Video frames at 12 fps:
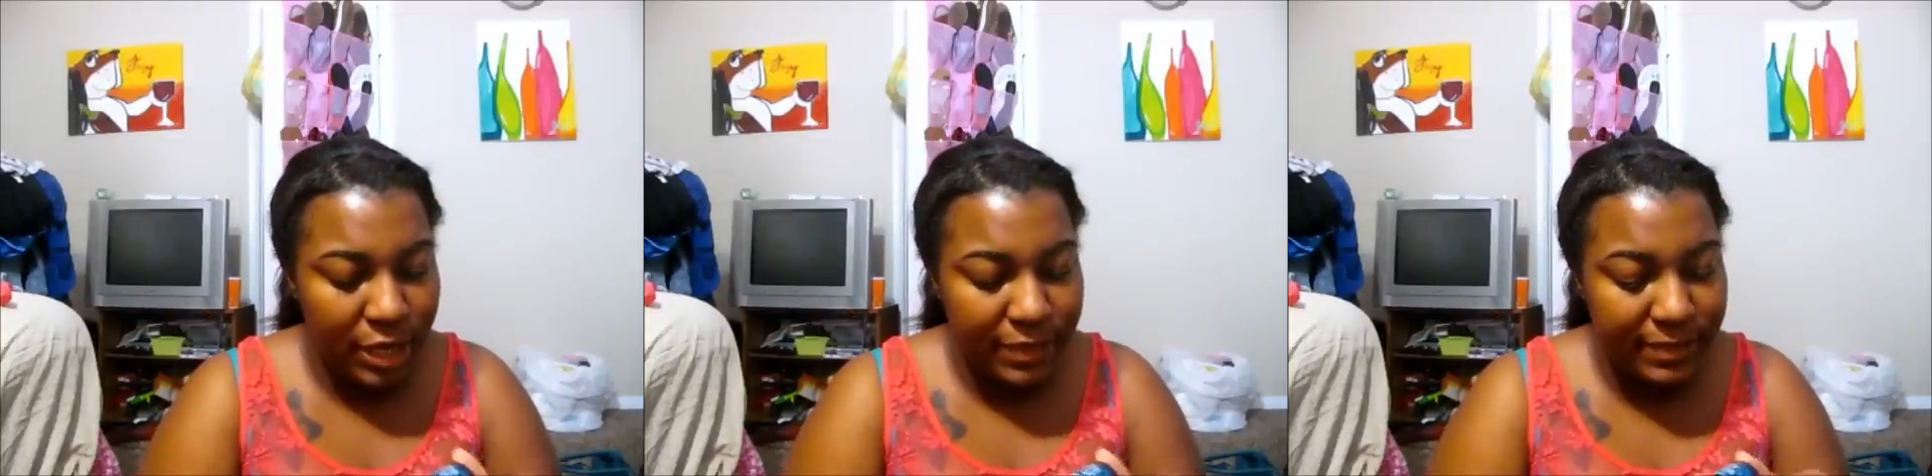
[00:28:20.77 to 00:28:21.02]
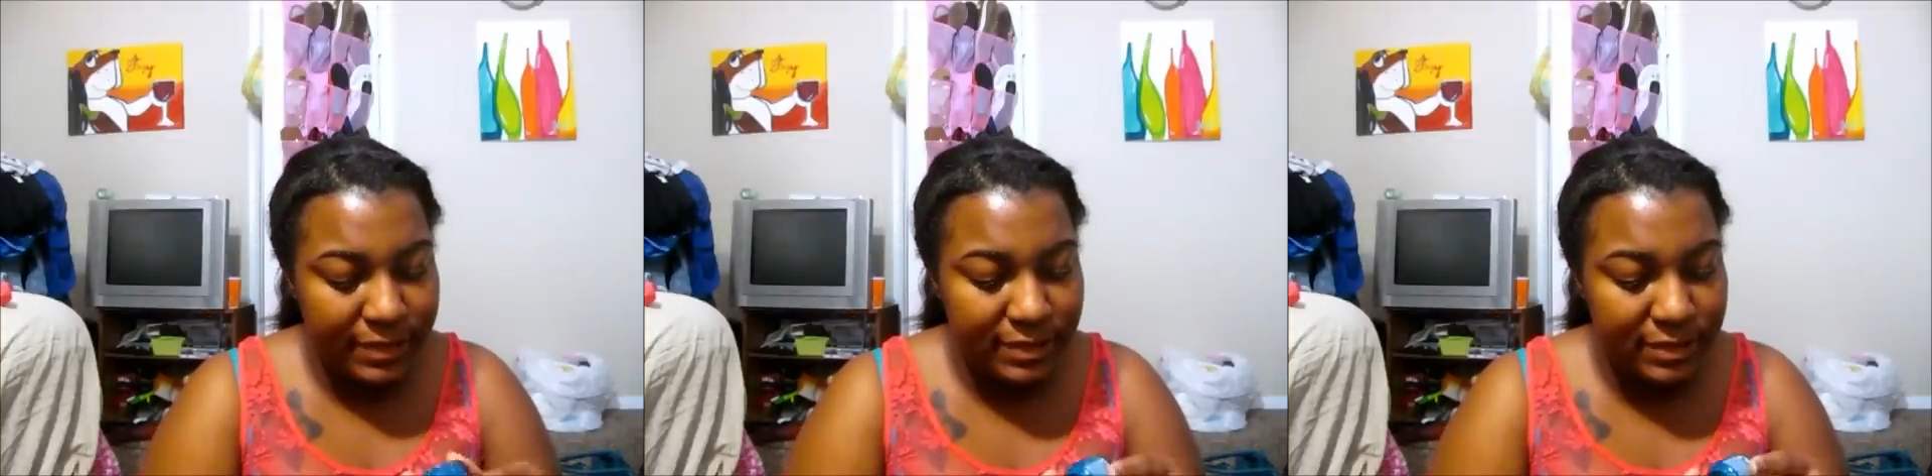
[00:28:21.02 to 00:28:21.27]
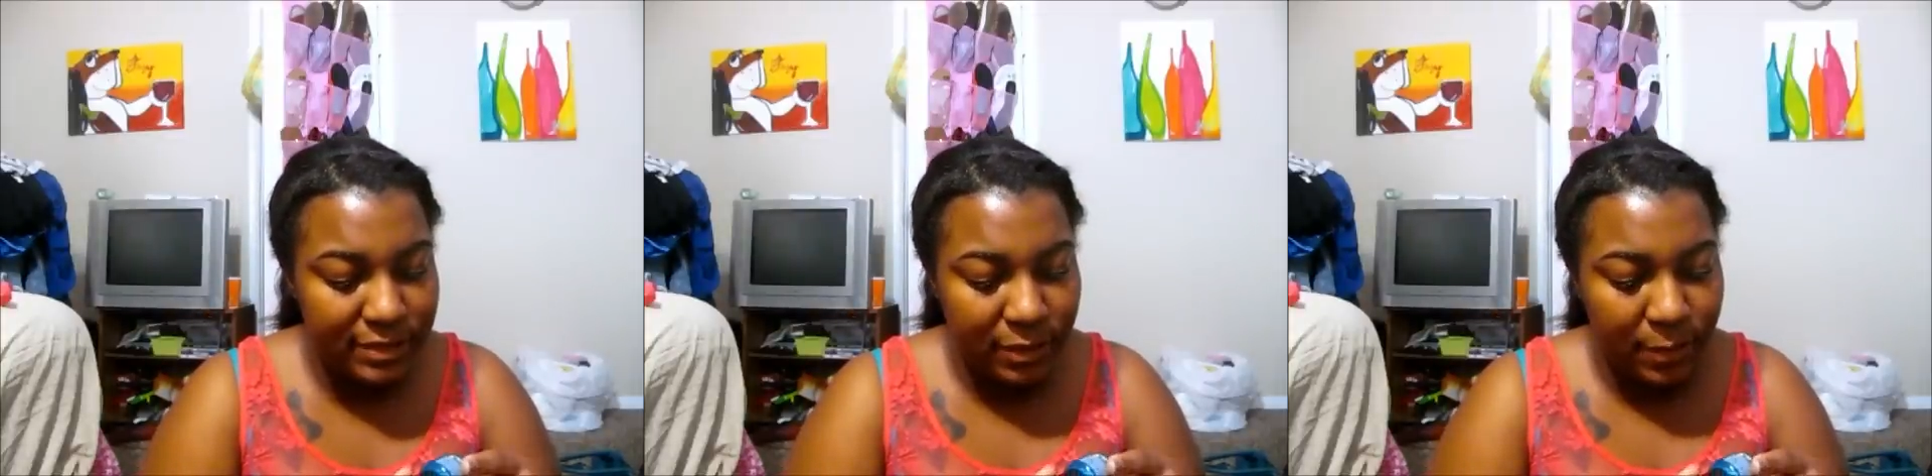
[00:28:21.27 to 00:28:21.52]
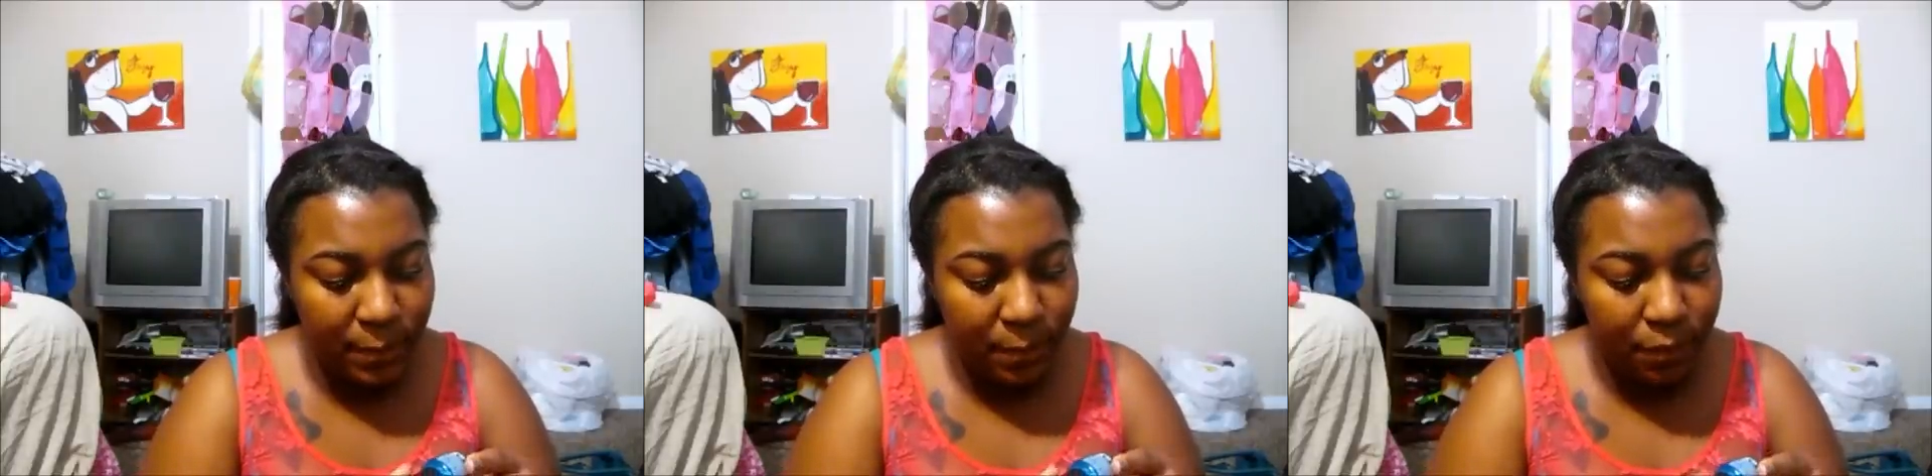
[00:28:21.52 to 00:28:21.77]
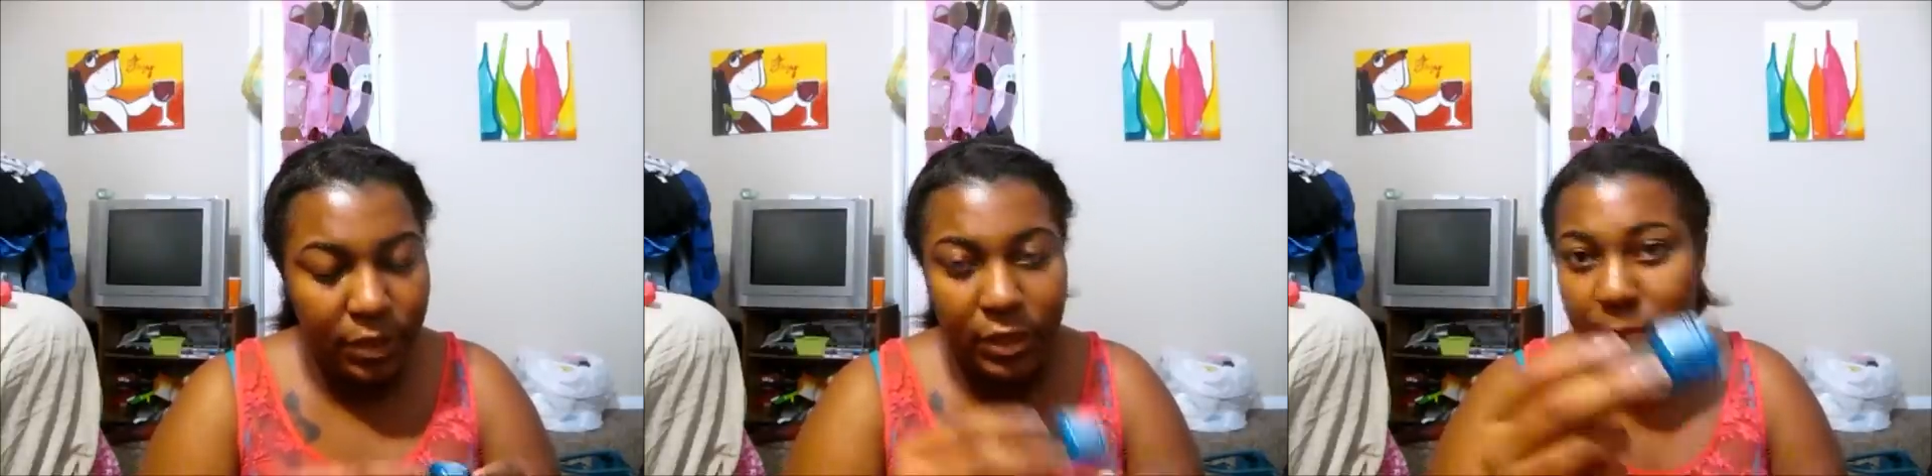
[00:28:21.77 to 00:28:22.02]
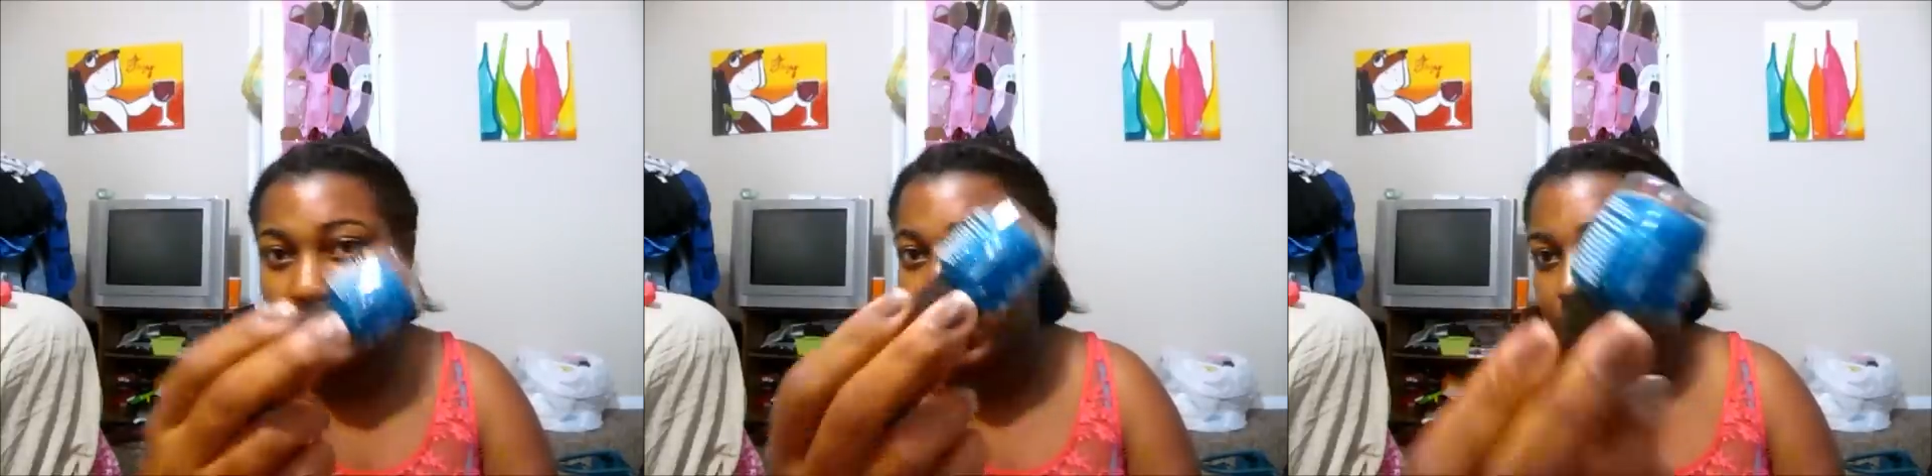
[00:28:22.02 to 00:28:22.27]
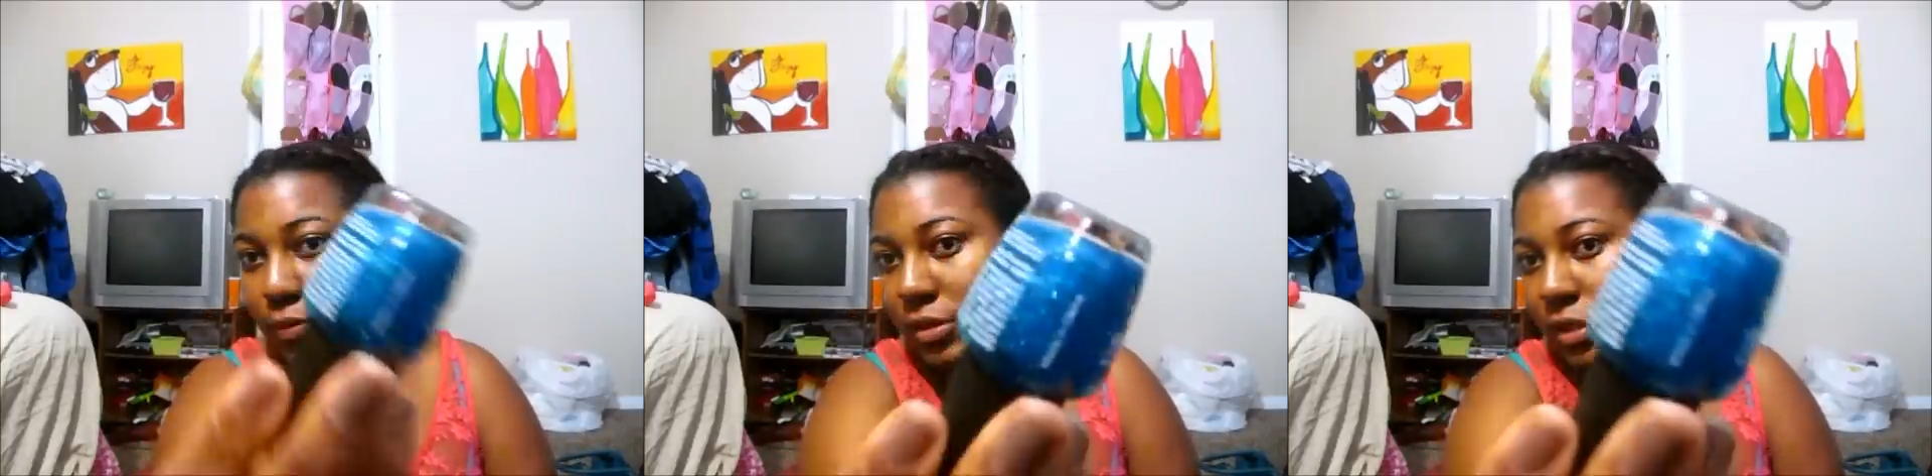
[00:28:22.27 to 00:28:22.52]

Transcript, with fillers: and this is a pretty blue